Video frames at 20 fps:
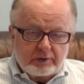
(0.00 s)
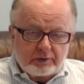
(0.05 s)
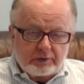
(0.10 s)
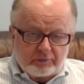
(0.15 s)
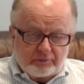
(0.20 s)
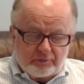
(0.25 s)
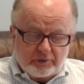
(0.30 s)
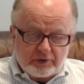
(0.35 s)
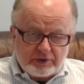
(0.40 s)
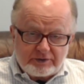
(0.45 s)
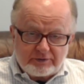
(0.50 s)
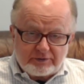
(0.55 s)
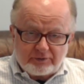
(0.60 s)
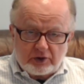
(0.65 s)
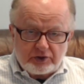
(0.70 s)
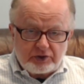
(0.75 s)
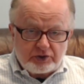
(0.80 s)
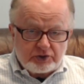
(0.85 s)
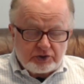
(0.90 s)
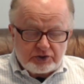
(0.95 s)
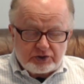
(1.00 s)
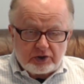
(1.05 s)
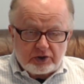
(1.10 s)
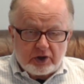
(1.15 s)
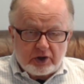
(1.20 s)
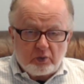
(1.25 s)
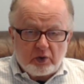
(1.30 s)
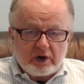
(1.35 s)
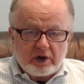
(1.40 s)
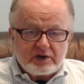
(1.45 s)
first of all, you just
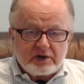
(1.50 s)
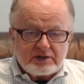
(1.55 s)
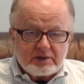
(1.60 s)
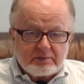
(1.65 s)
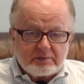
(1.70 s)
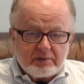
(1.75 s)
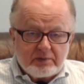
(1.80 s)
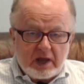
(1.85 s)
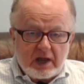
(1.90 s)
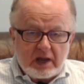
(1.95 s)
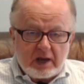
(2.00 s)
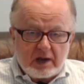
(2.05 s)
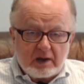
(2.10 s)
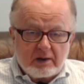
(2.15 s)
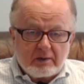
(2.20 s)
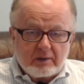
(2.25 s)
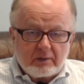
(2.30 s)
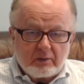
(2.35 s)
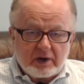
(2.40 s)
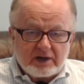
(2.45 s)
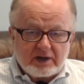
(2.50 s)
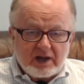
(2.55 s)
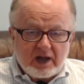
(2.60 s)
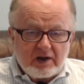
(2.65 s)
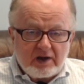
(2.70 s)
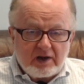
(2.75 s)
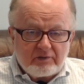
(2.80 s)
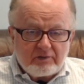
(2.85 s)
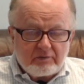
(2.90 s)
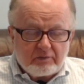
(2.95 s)
look at where is the pain, what
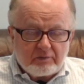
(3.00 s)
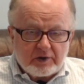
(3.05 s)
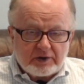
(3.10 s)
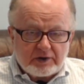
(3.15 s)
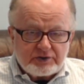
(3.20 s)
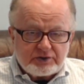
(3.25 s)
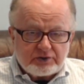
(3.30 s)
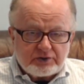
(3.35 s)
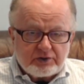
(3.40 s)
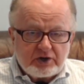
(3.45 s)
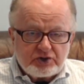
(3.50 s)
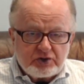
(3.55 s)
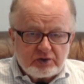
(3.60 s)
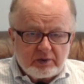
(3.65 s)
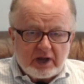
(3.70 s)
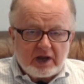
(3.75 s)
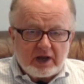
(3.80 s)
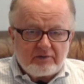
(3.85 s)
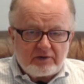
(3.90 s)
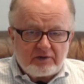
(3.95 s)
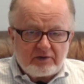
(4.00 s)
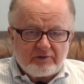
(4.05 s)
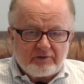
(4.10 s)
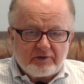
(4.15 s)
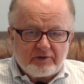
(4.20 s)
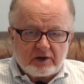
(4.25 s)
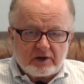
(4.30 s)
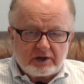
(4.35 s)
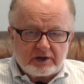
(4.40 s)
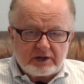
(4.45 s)
kind of frustration, what kind of
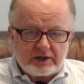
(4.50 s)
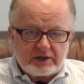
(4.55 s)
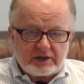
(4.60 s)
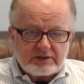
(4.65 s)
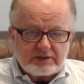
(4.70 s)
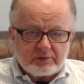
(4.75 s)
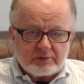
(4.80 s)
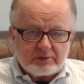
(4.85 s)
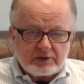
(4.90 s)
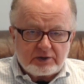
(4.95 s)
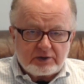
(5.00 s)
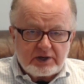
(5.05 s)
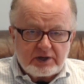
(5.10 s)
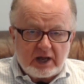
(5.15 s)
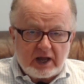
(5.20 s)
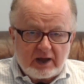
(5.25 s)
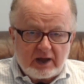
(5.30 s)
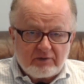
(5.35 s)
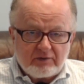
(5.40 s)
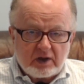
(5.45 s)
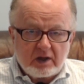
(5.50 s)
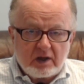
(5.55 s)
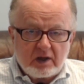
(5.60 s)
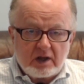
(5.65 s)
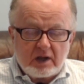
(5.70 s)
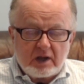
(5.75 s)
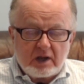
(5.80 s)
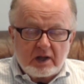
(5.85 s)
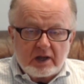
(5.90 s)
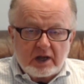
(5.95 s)
difficulty is the person having,
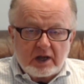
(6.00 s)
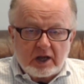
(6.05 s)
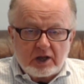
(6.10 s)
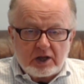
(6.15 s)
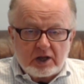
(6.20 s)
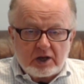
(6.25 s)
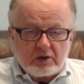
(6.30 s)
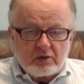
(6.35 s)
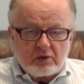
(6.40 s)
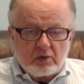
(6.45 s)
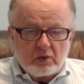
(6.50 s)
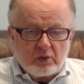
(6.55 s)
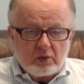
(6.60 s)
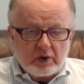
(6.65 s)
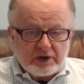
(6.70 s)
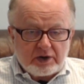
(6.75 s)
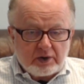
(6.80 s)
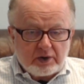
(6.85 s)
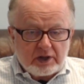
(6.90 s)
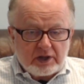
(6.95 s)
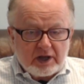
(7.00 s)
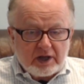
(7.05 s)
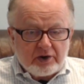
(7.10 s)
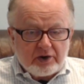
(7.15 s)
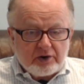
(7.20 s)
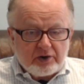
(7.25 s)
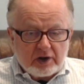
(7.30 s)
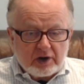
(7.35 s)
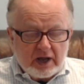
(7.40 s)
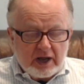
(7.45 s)
and then what are the
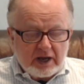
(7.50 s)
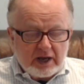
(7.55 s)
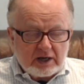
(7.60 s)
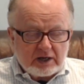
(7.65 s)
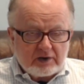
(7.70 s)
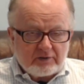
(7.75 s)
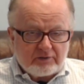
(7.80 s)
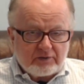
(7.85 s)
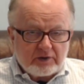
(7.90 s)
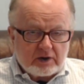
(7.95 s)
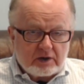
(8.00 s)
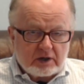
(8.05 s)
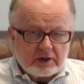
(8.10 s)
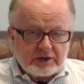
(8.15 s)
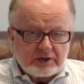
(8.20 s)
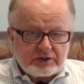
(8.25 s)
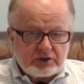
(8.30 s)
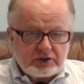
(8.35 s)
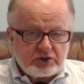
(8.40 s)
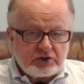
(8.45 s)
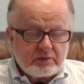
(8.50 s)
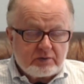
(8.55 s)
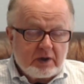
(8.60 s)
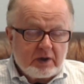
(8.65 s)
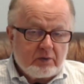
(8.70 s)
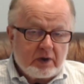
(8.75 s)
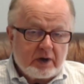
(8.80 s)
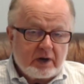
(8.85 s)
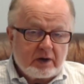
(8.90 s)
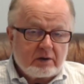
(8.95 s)
underlying difficulties that you may
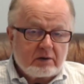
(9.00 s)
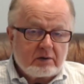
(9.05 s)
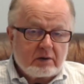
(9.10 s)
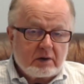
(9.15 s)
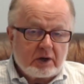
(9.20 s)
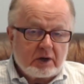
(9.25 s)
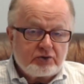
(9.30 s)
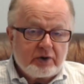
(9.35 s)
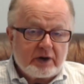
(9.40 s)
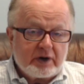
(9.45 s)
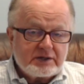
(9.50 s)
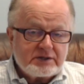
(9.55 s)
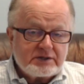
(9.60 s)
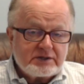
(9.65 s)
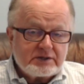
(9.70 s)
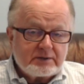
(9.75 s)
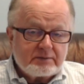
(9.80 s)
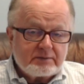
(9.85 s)
want to address.